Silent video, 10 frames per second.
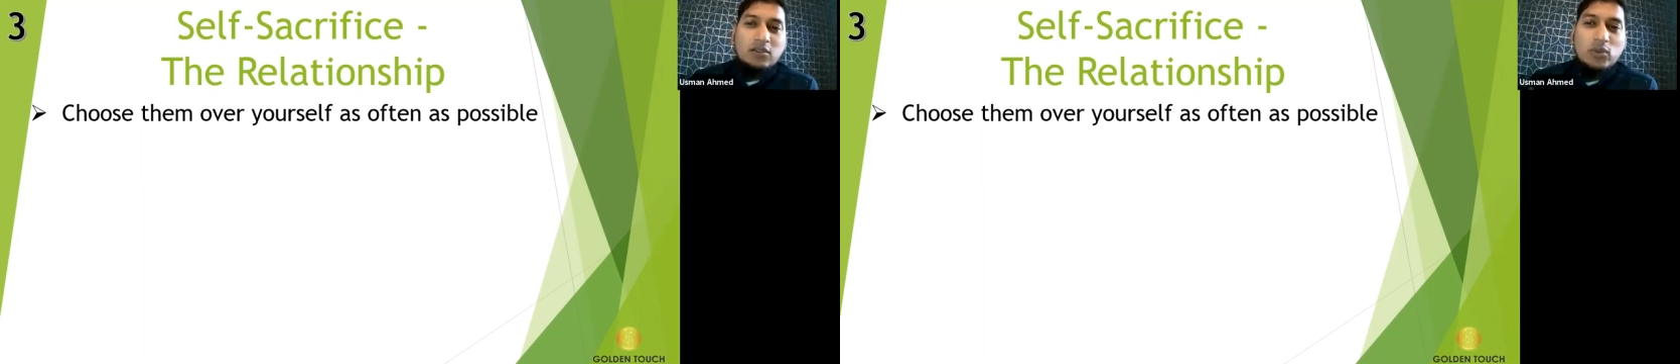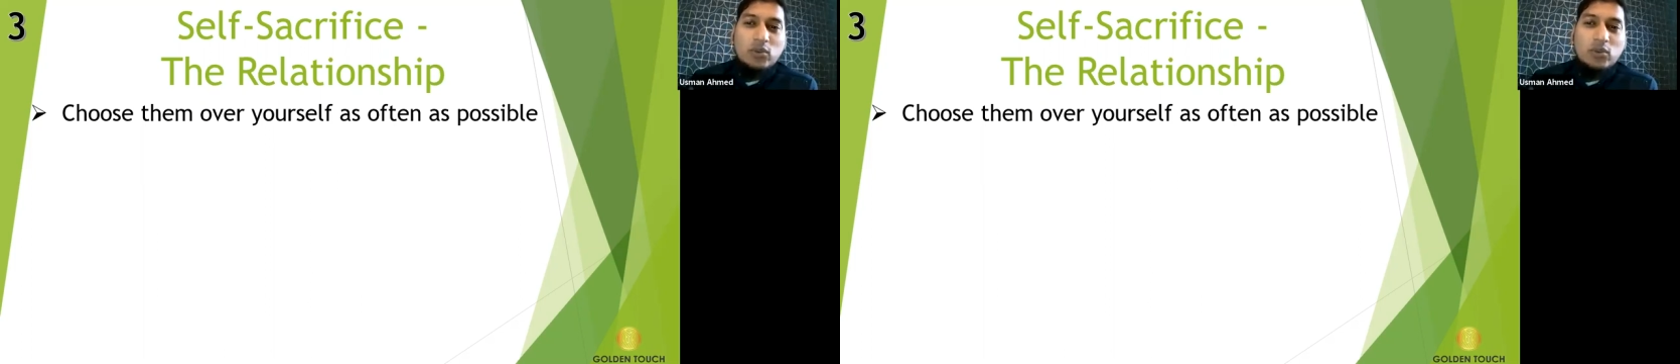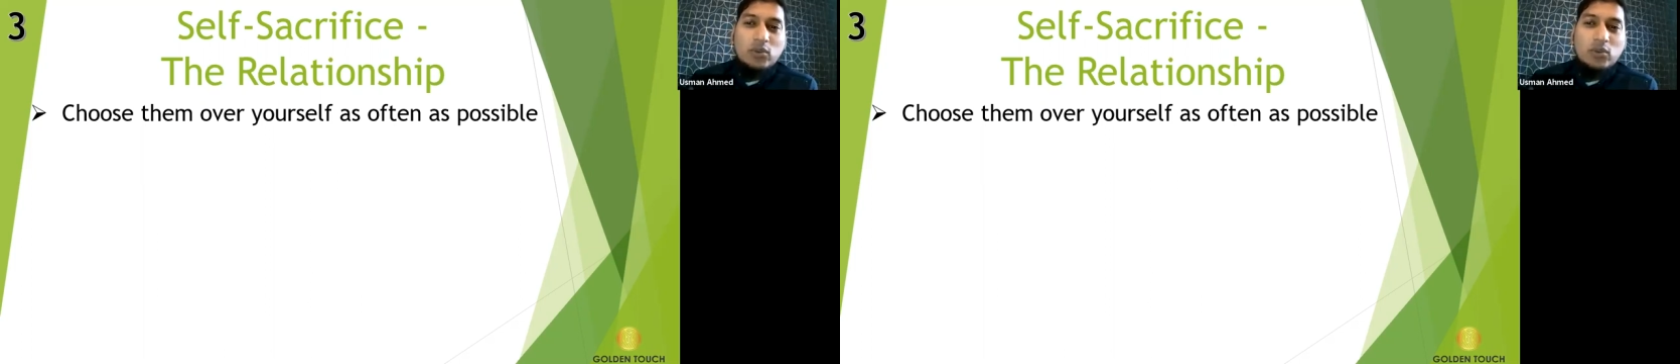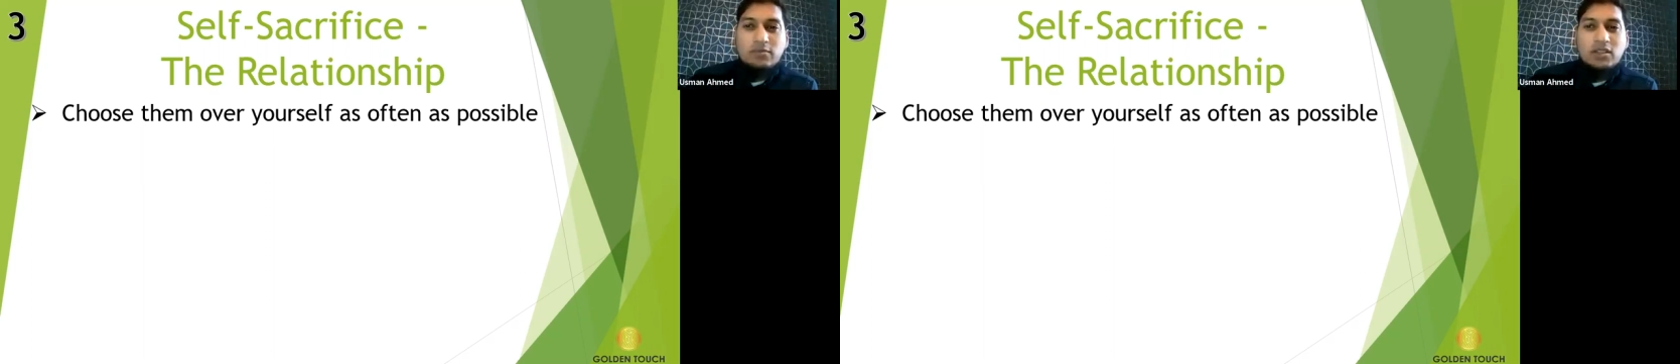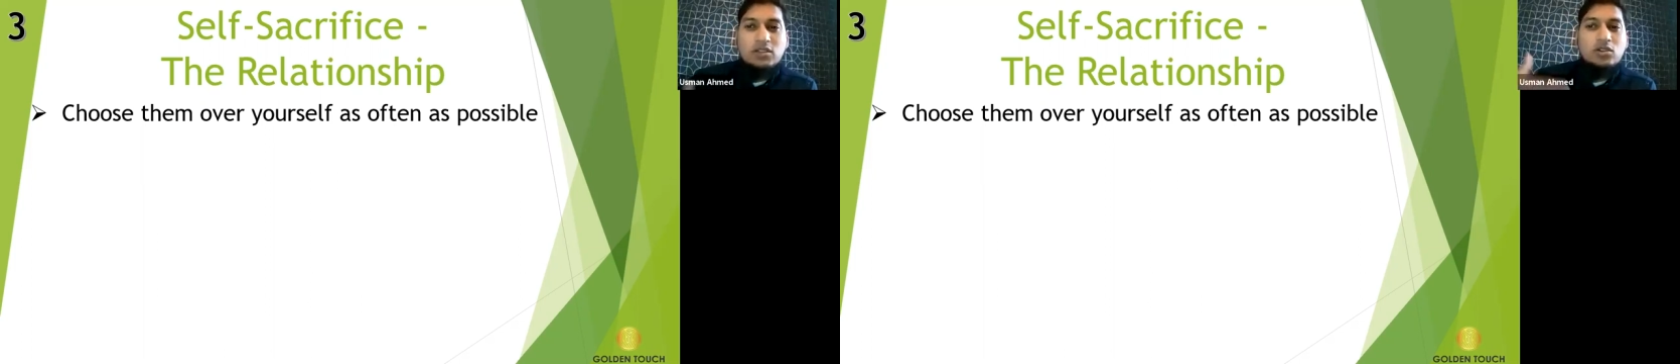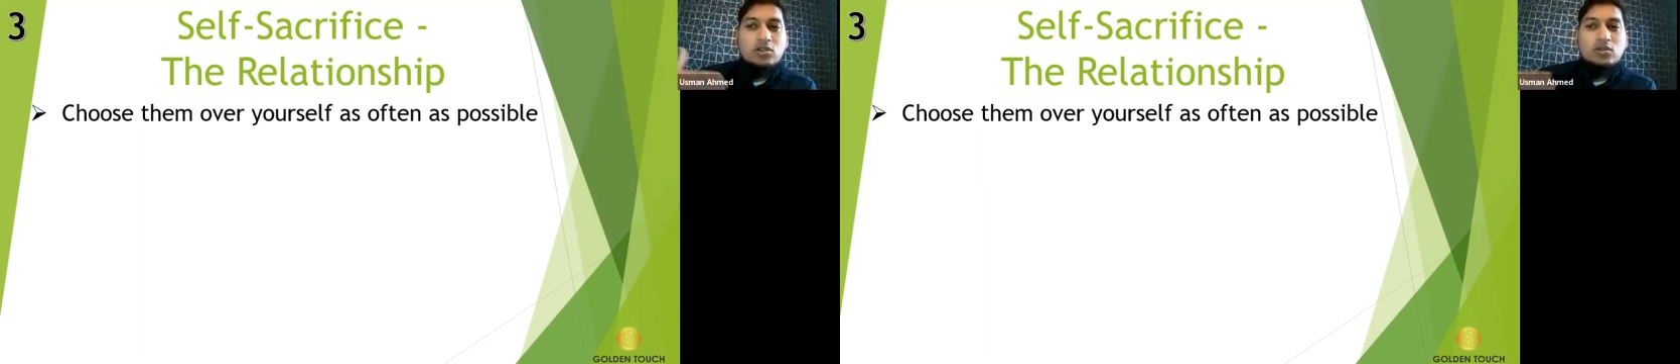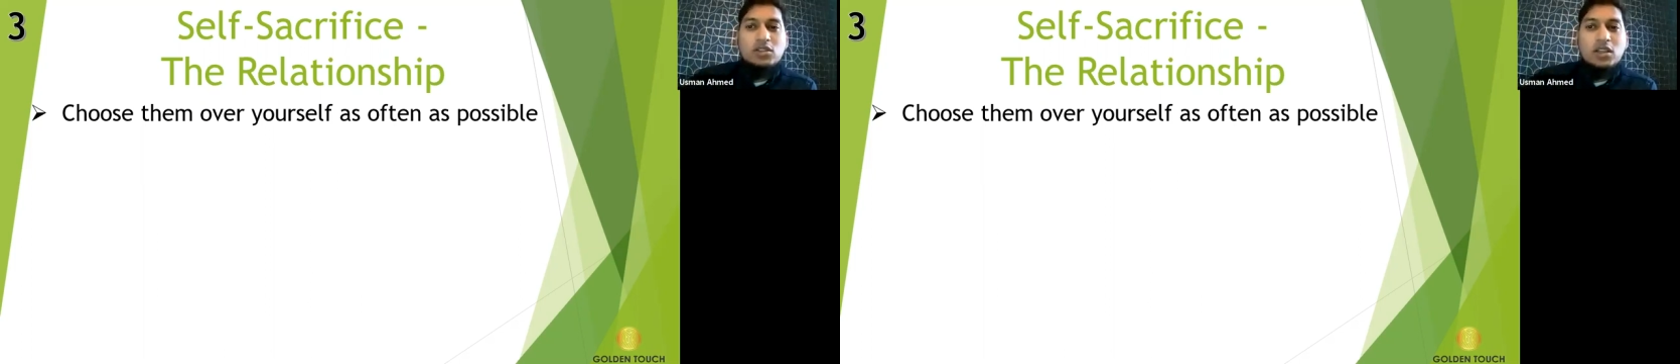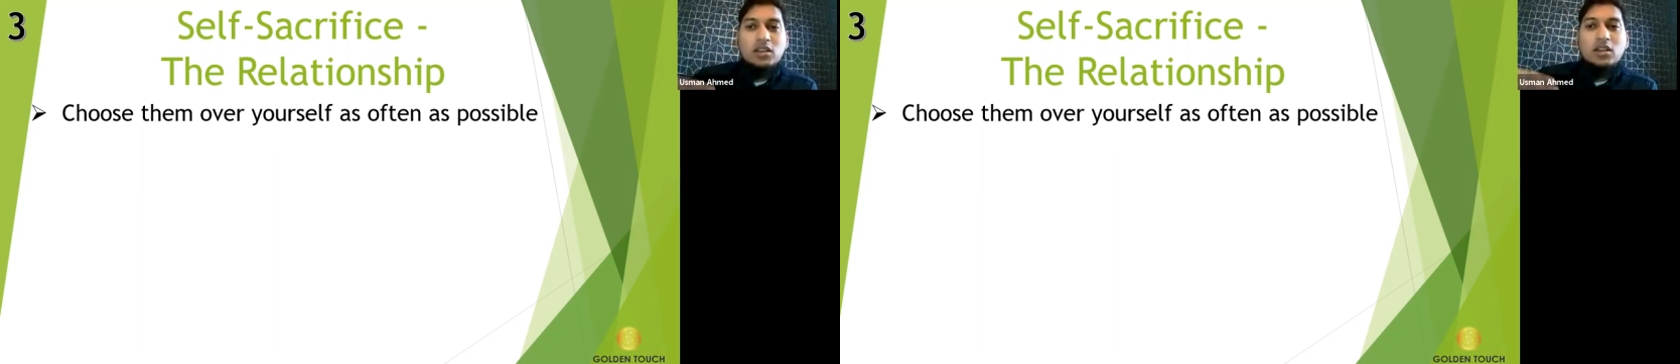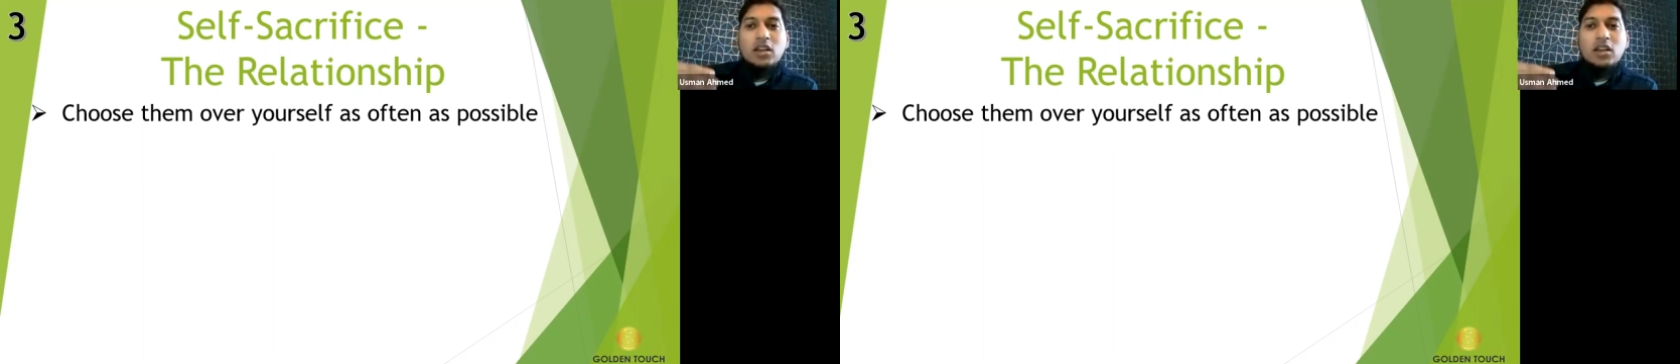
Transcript: which just means choosing